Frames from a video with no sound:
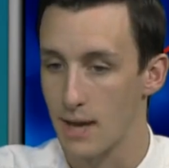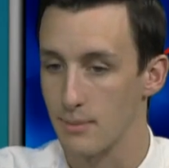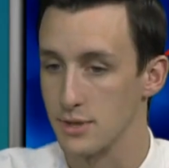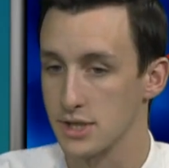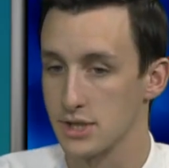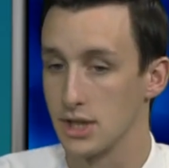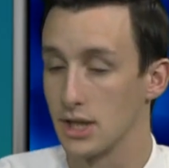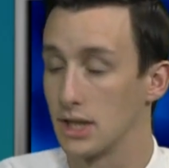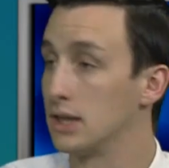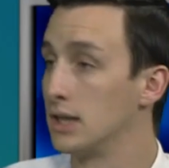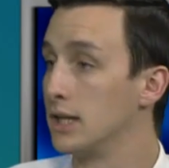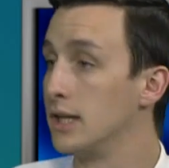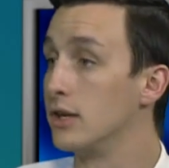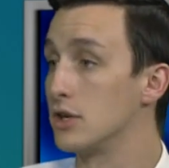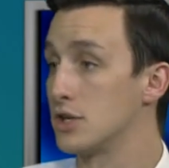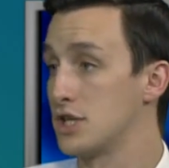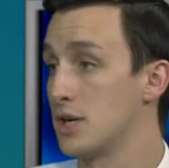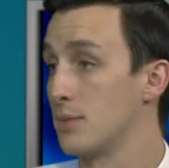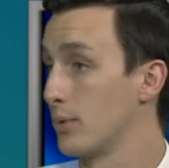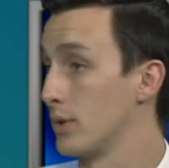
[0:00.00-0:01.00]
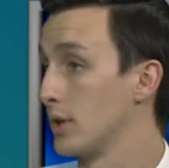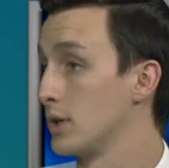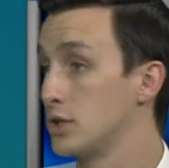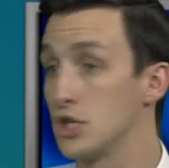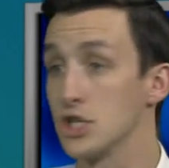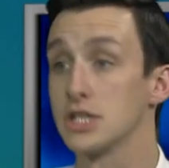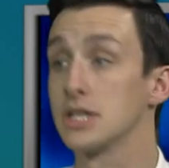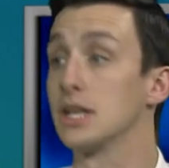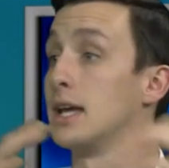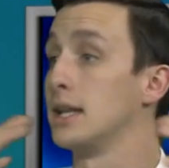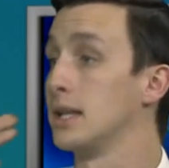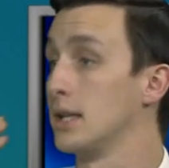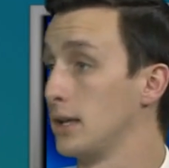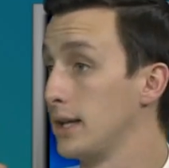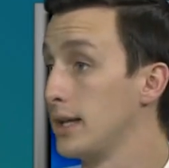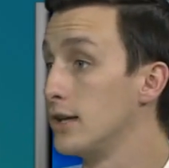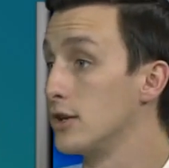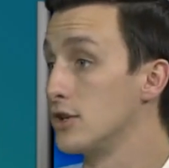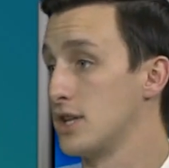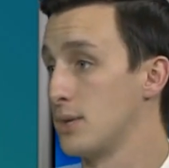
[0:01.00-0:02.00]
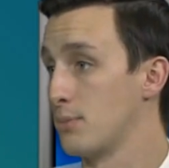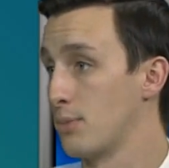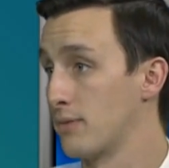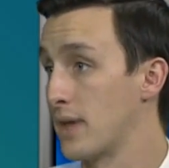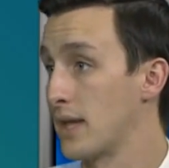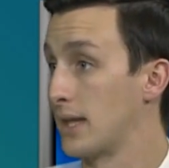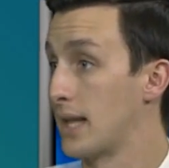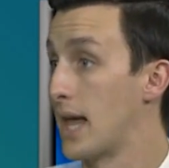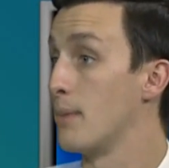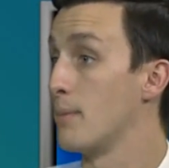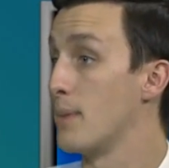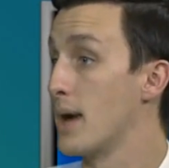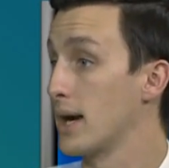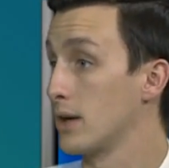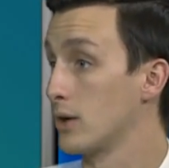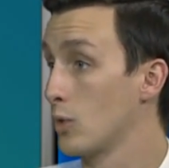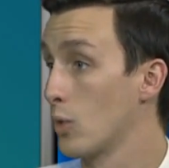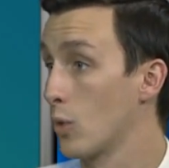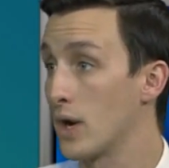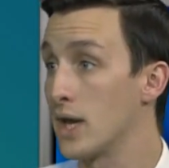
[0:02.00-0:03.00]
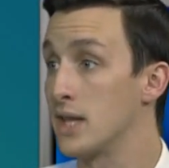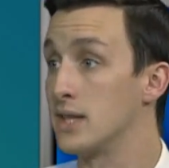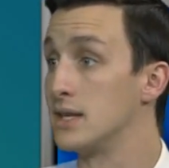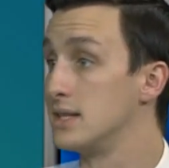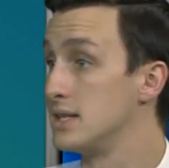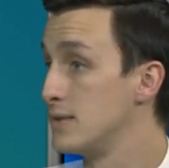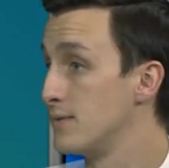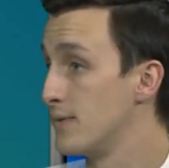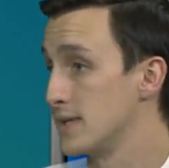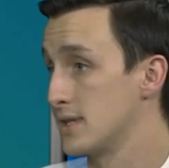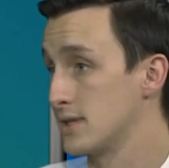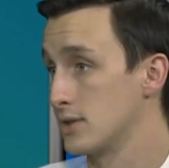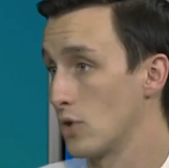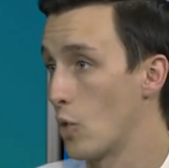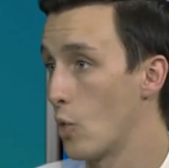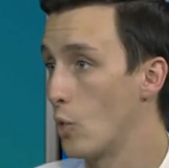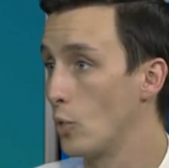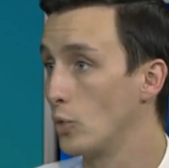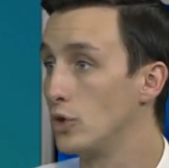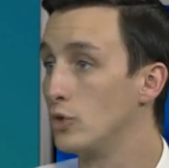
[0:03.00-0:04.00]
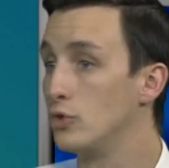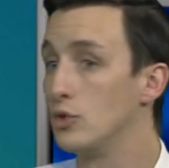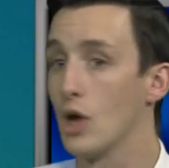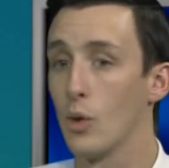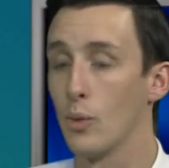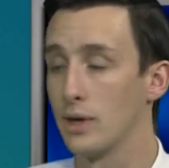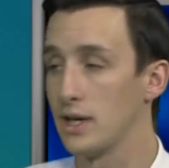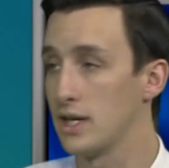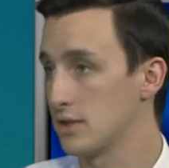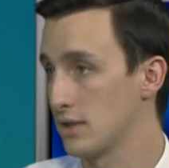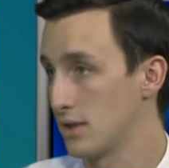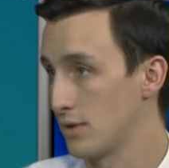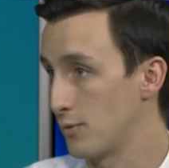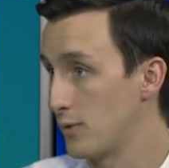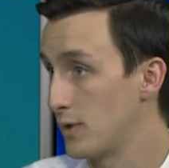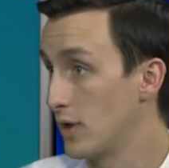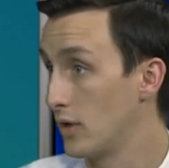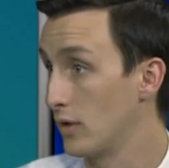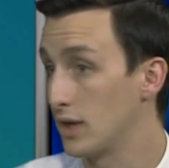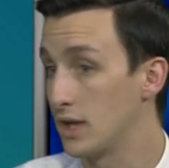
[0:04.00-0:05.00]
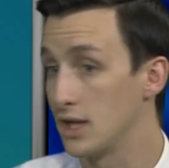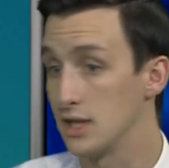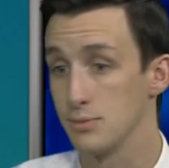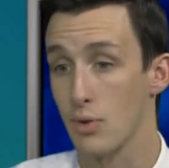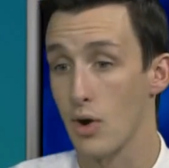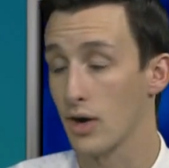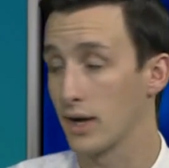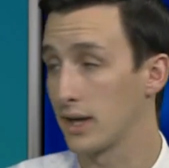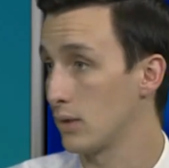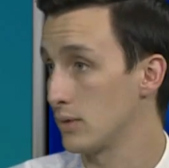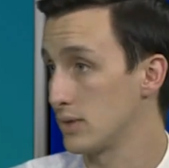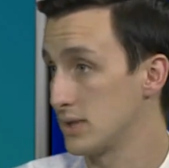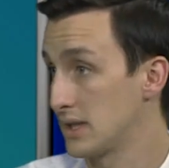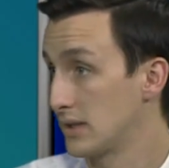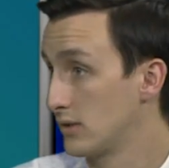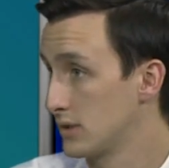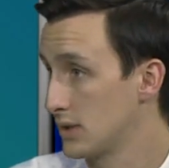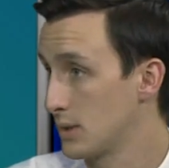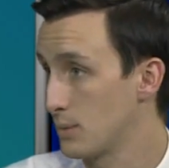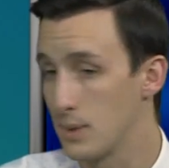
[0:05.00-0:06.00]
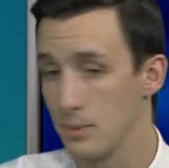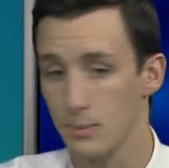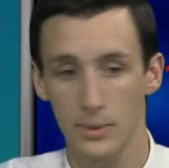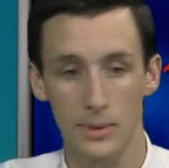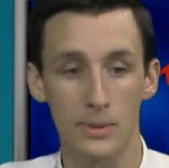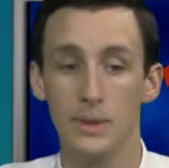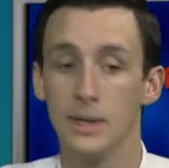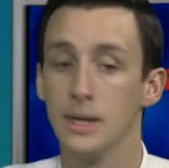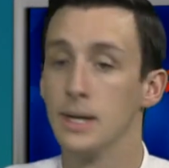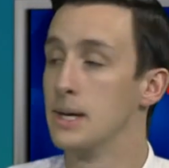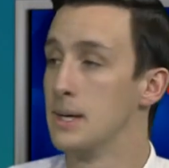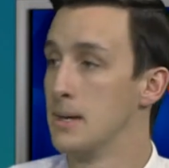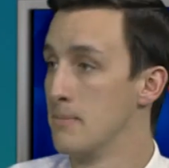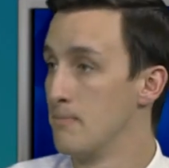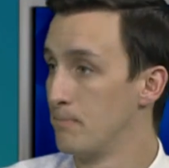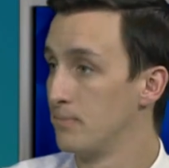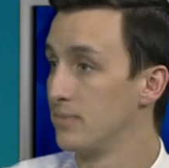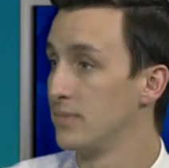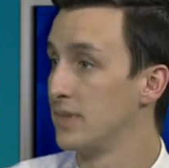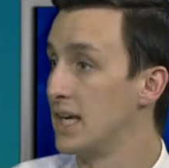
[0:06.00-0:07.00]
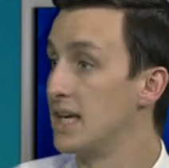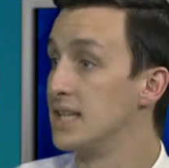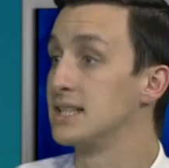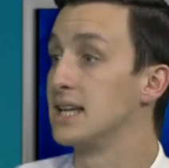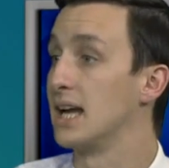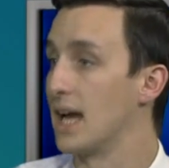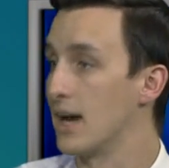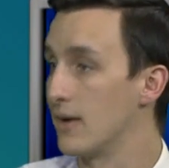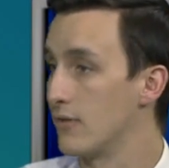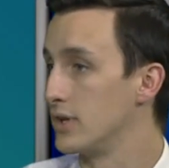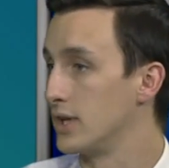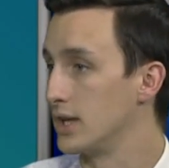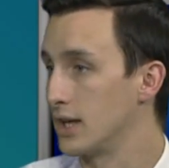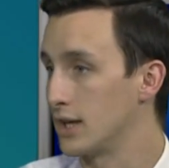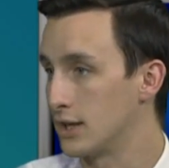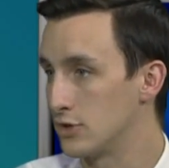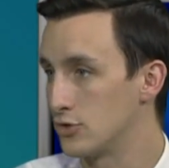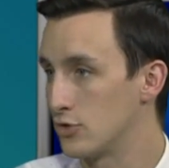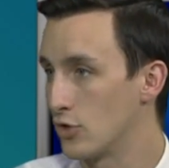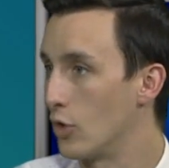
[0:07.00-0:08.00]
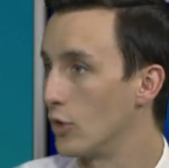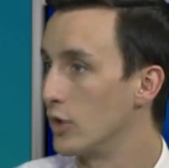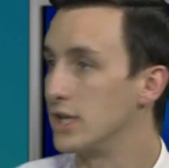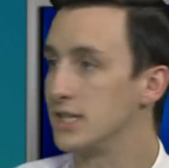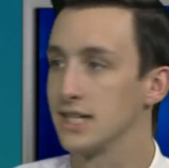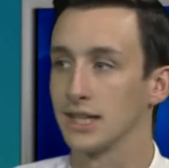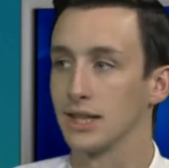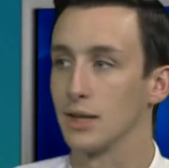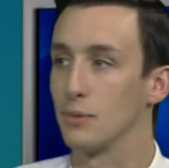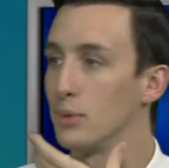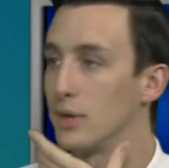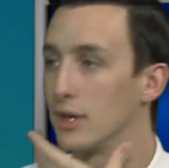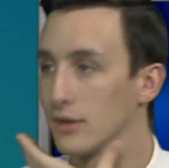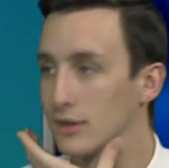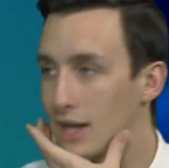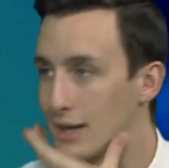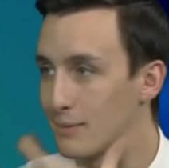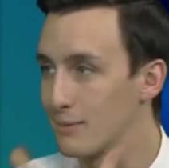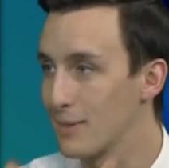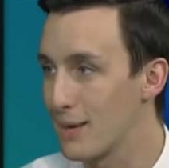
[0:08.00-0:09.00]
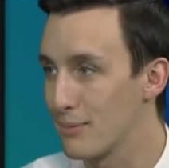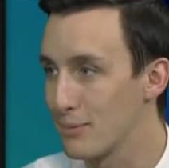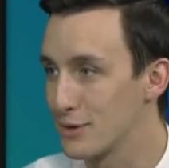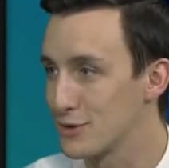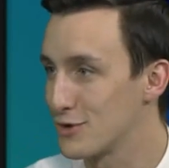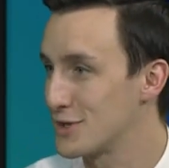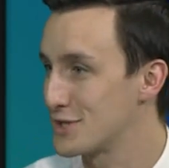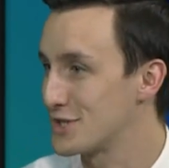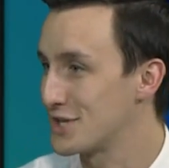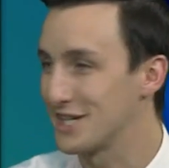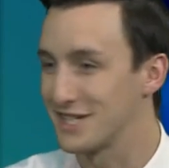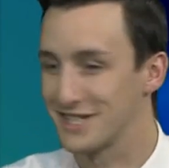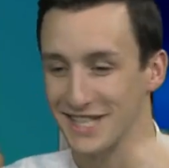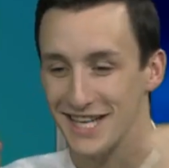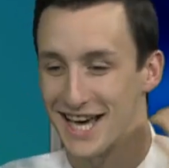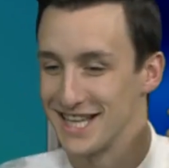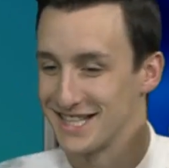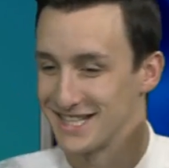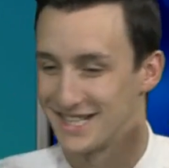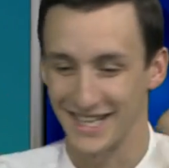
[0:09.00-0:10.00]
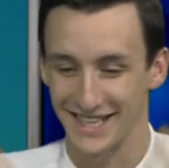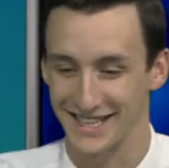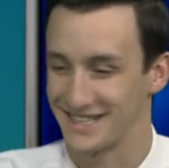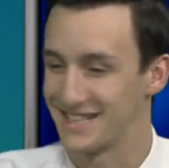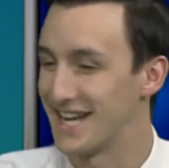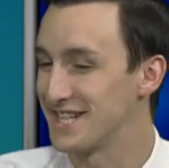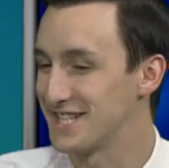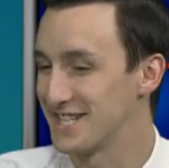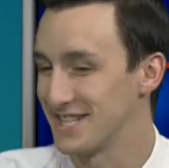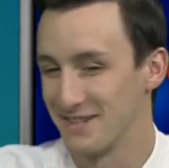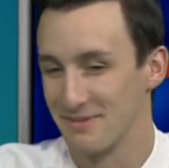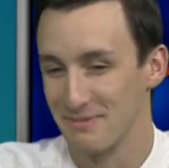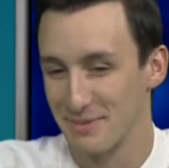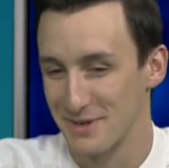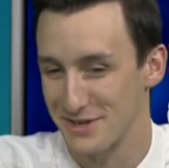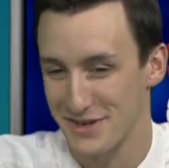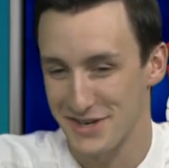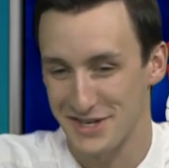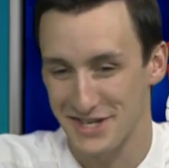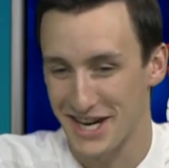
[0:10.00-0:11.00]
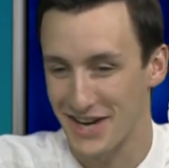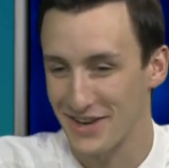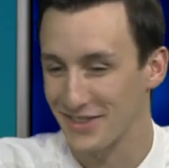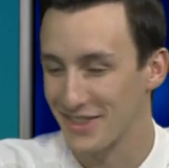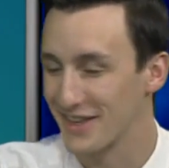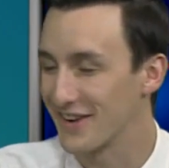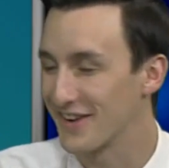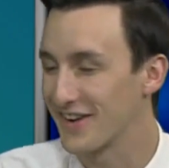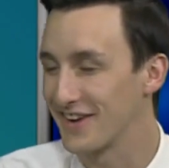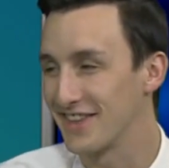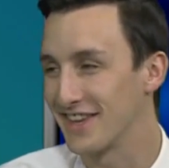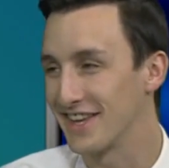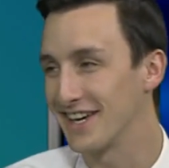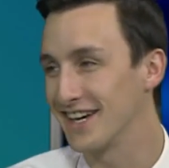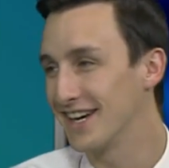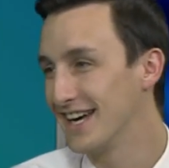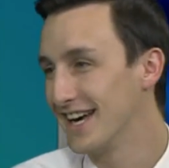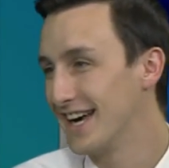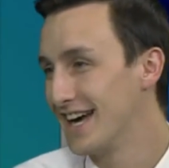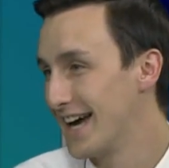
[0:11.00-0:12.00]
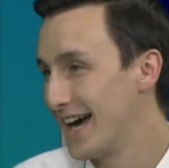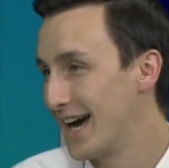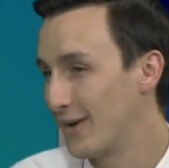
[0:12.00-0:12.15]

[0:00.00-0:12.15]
Ninkovich is leadership, just yep. in the leadership of that linebacking core yep. and the defense as a whole. You know, when he's on the field and he's barking out signals to people, He's got yep. everything in control. He's yep. got the beard like Matt Patricia. It's, an extension of Patricia out there on the yep.